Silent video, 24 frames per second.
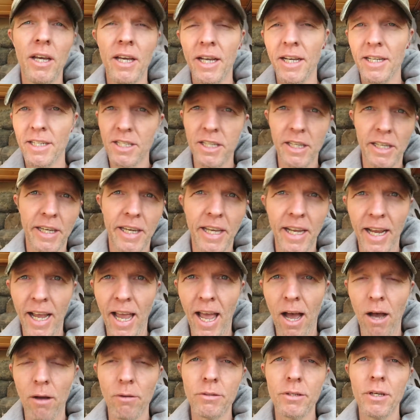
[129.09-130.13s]
It's leaking
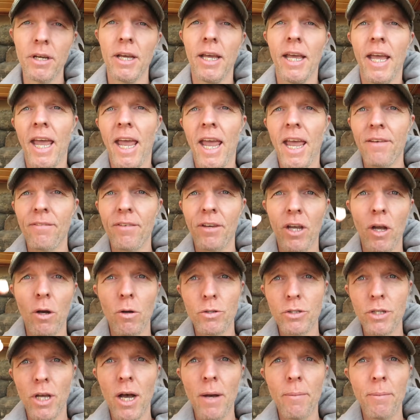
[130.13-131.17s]
out. If it
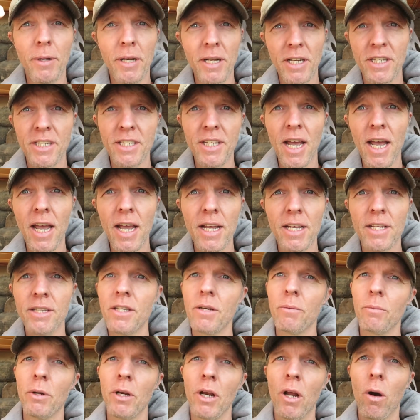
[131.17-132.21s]
goes up and it stays,
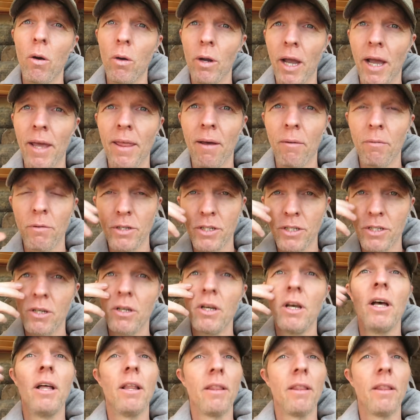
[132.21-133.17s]
then we know, okay, that one's